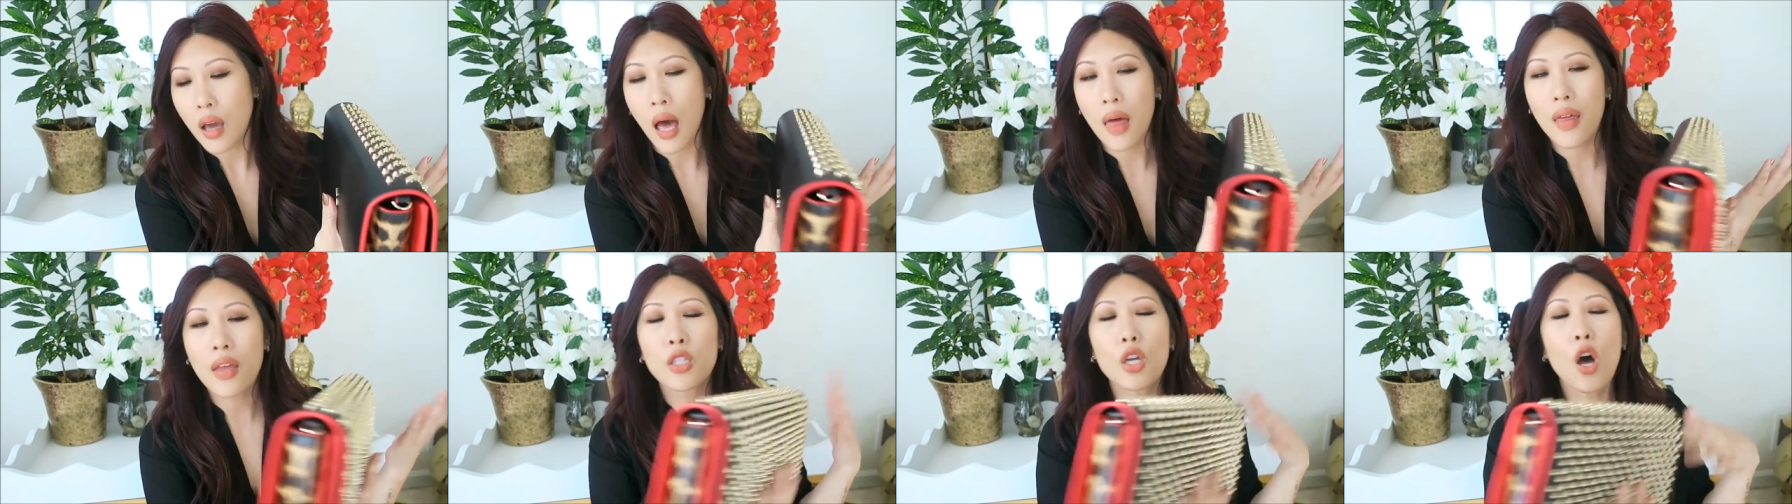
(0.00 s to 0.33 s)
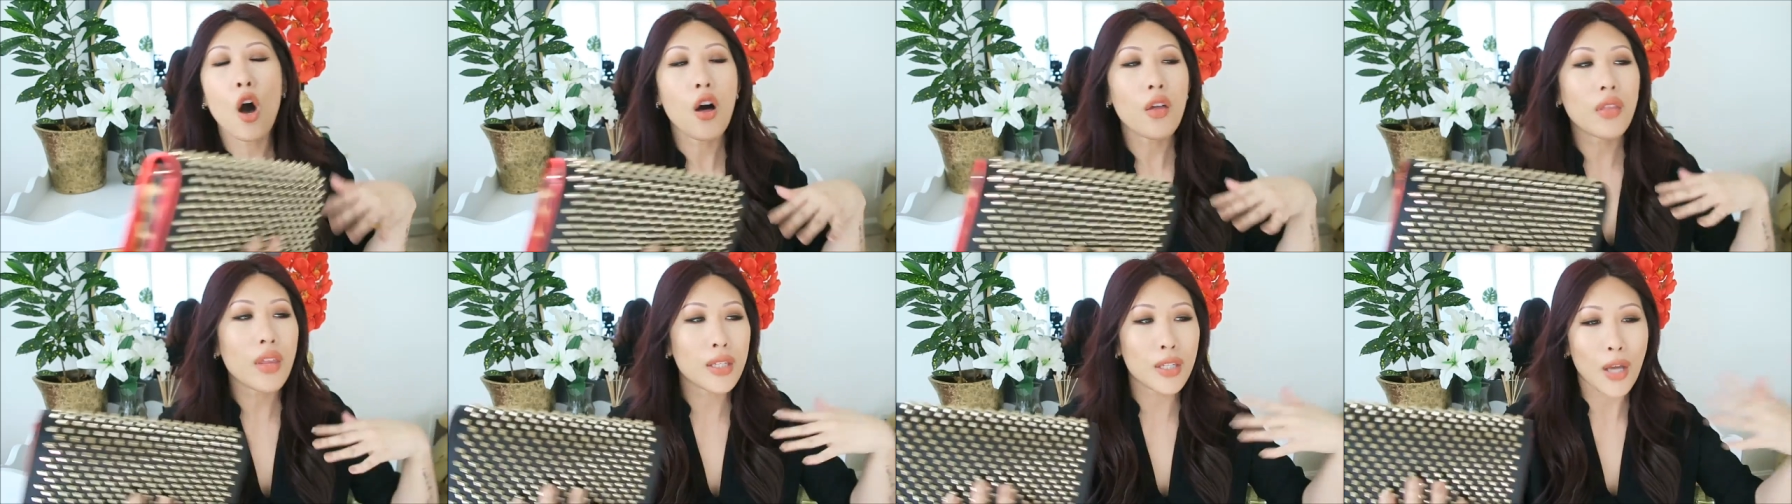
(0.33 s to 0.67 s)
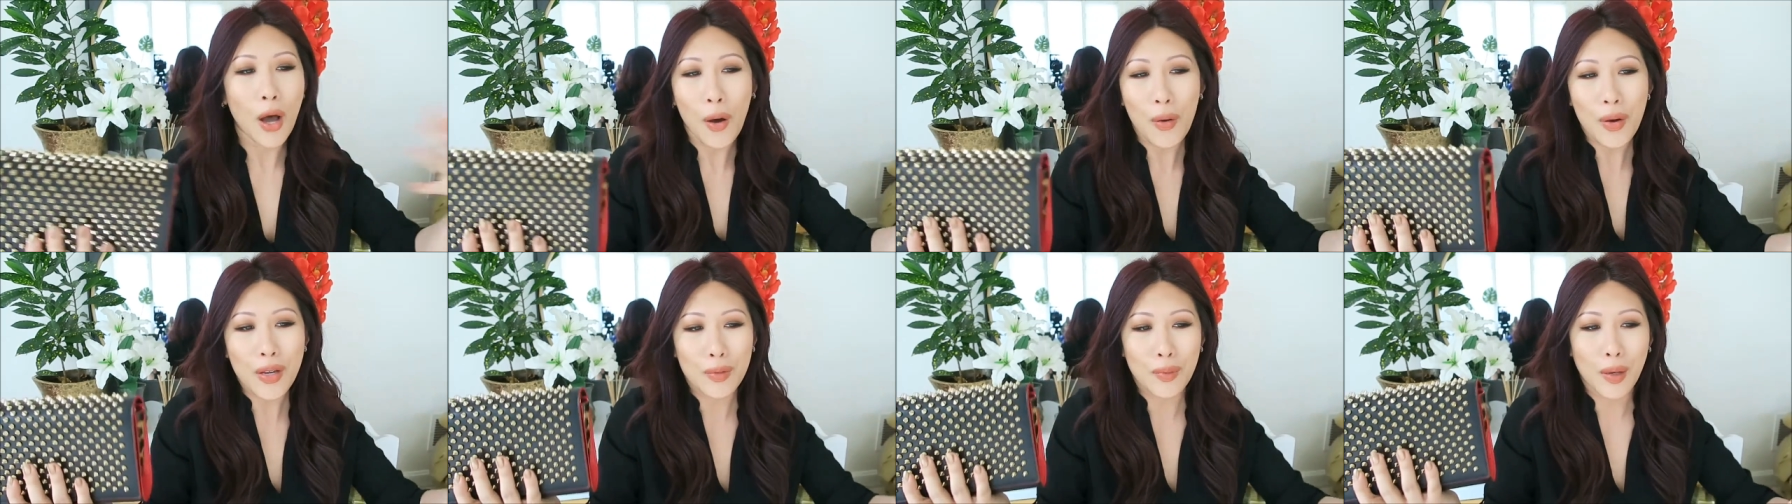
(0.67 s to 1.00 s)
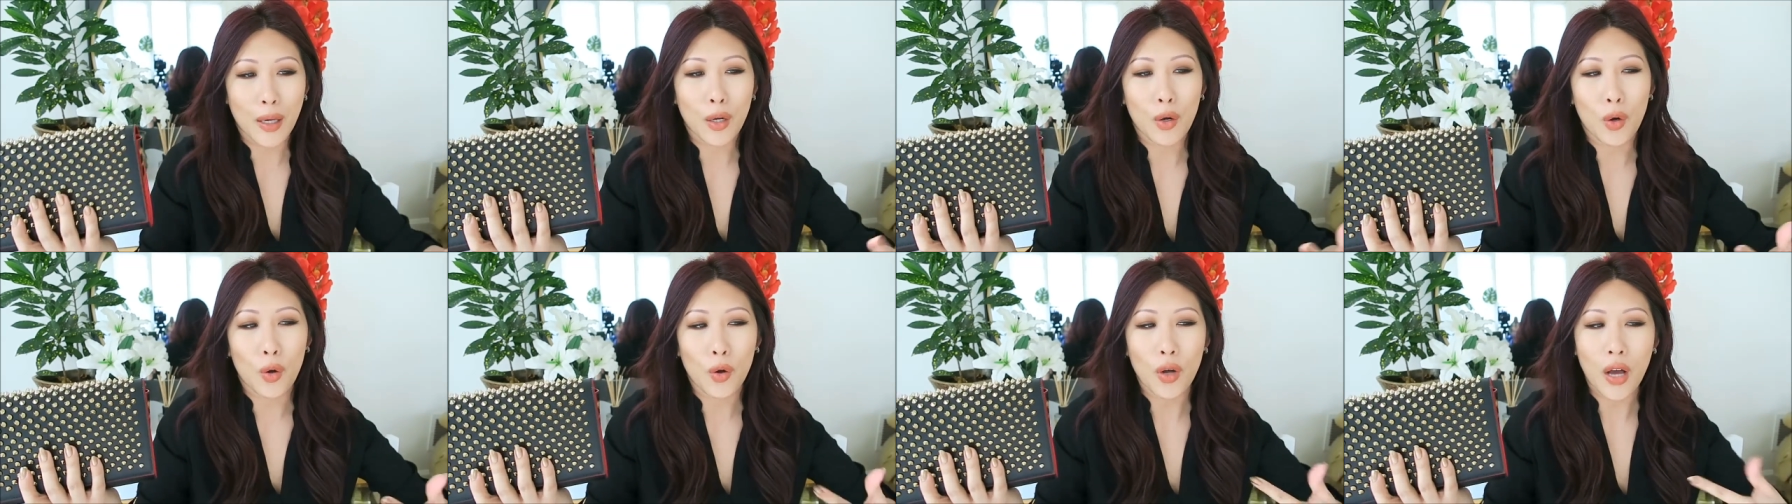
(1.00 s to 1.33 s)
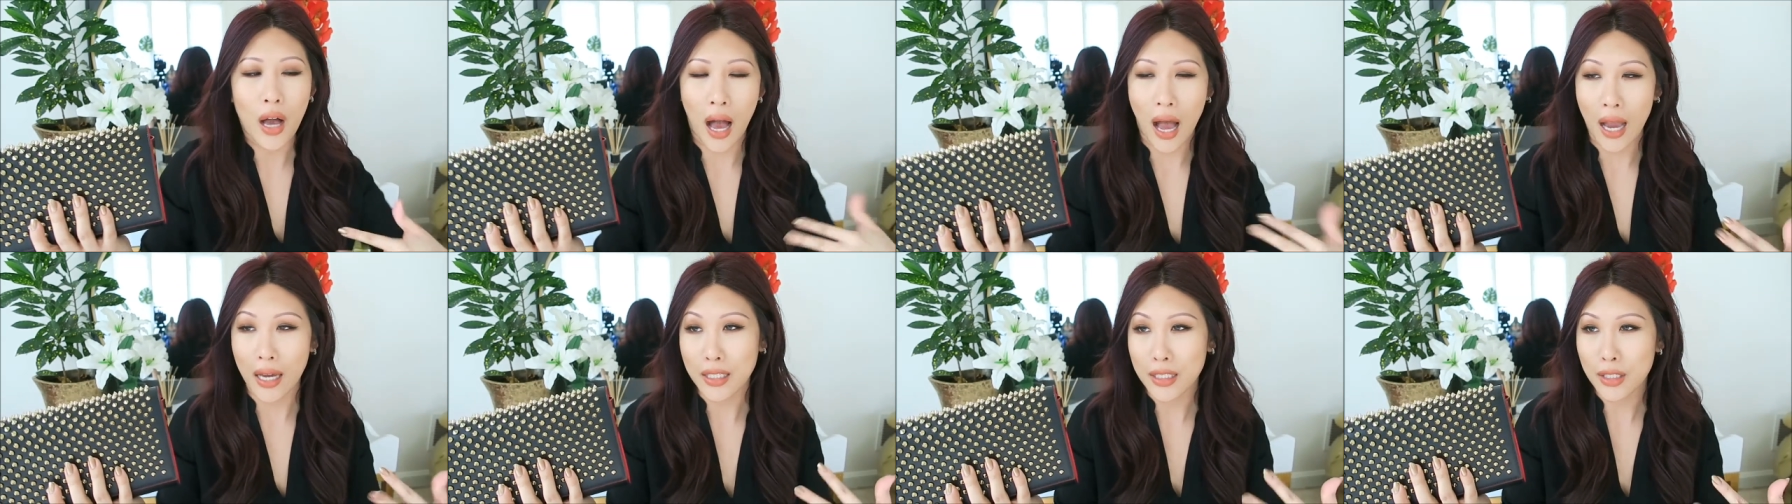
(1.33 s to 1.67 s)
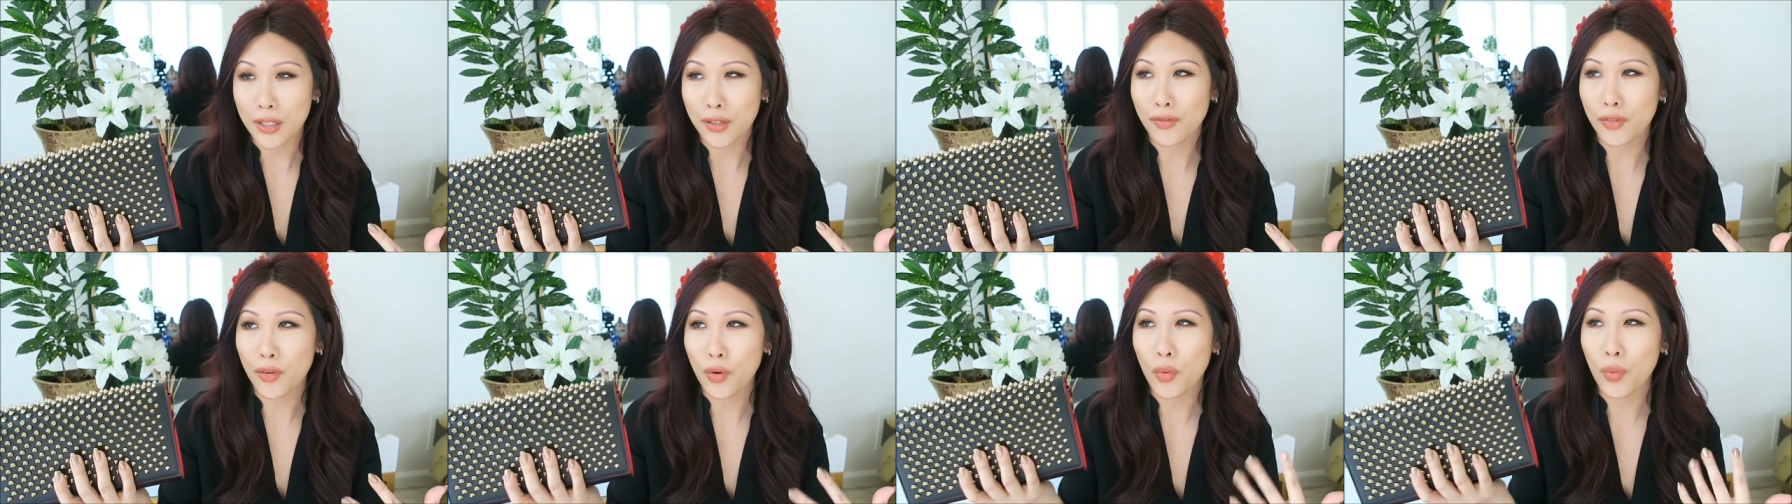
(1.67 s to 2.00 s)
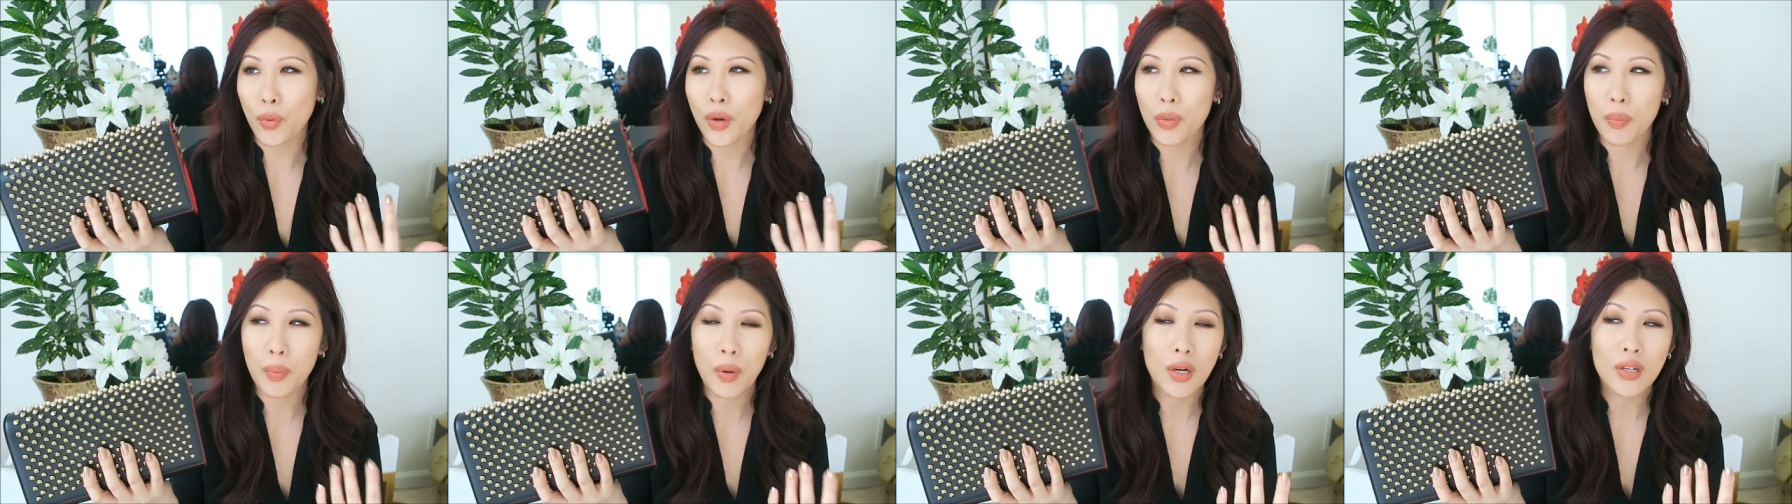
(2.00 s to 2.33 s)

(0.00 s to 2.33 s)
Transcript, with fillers: that's all that's always my goal kind of with